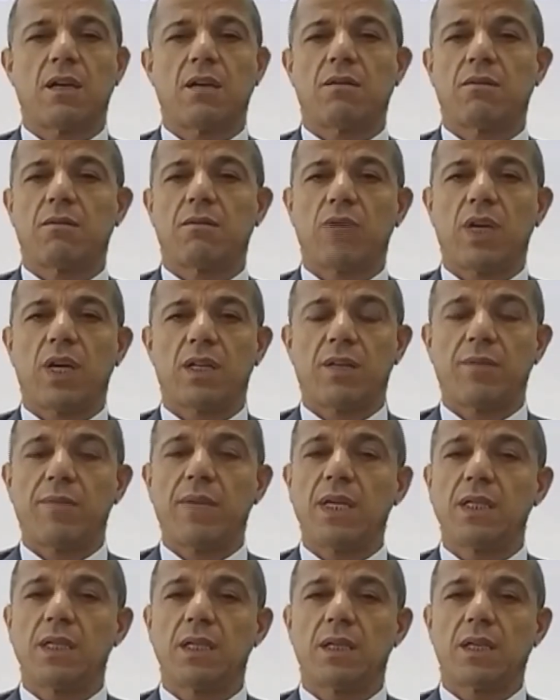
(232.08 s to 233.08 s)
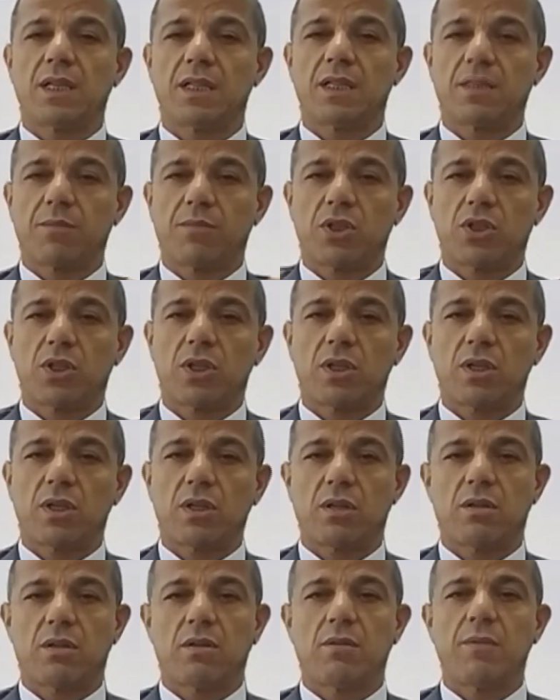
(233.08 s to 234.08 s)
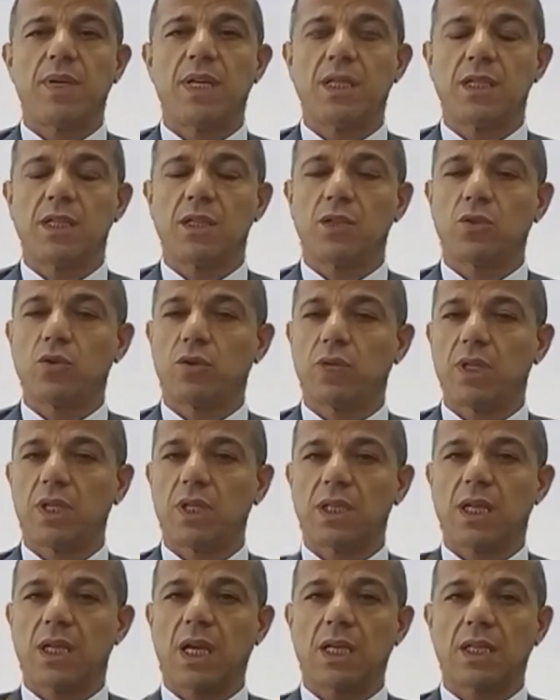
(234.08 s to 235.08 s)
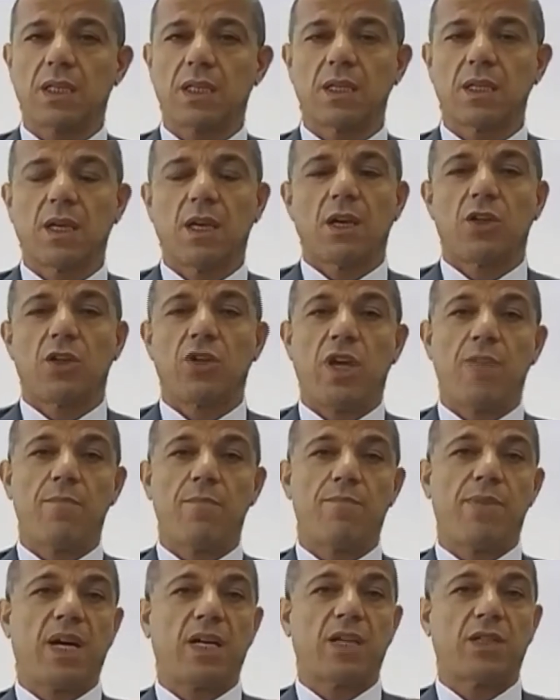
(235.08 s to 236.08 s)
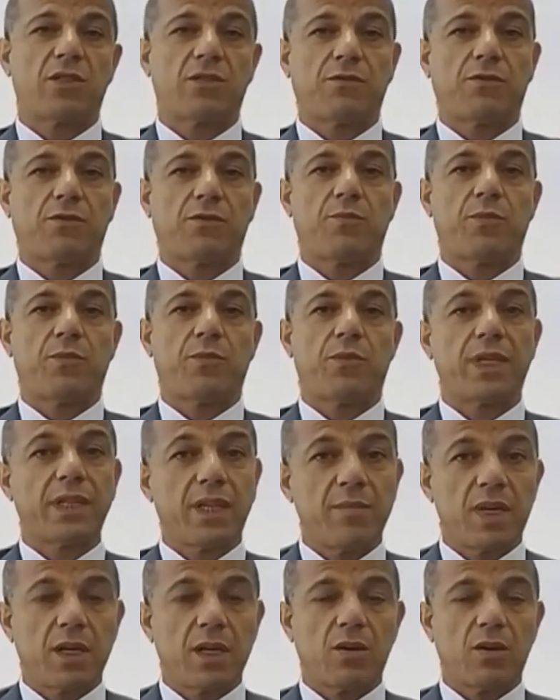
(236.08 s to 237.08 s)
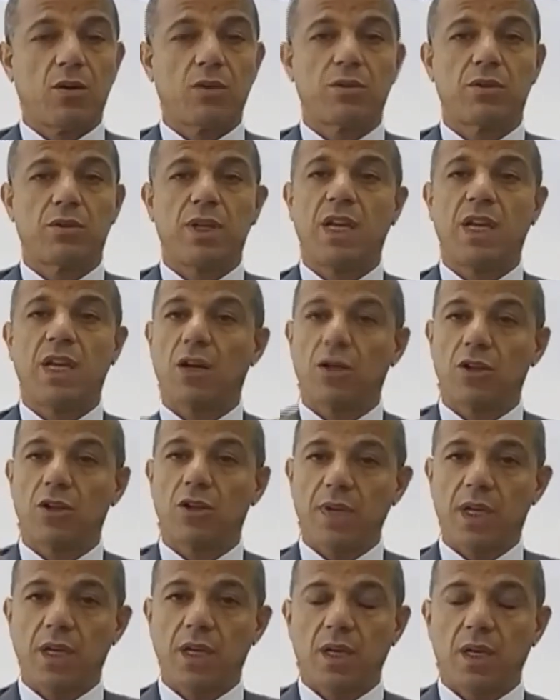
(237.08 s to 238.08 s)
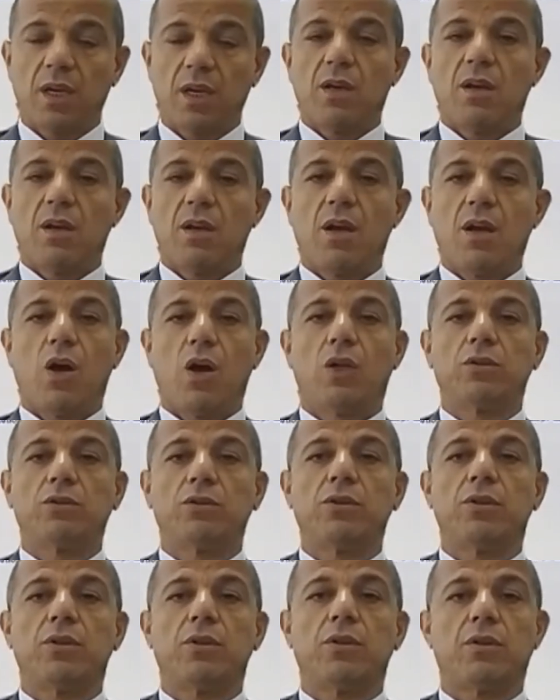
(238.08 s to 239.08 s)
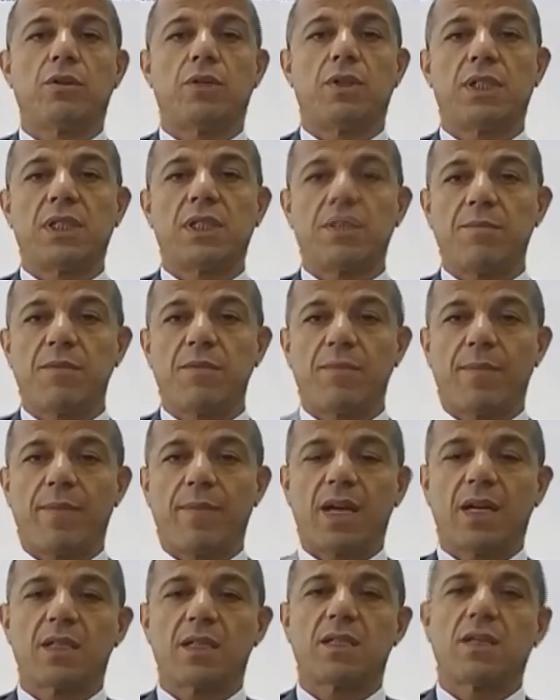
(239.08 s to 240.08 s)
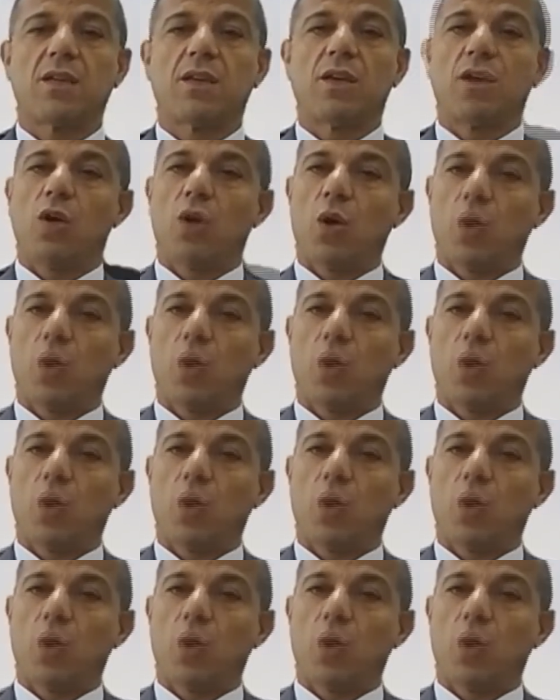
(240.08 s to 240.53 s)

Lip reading: we had a meeting, a special meeting to discuss the impact of the pandemic on the economy, on the Islamic banks, on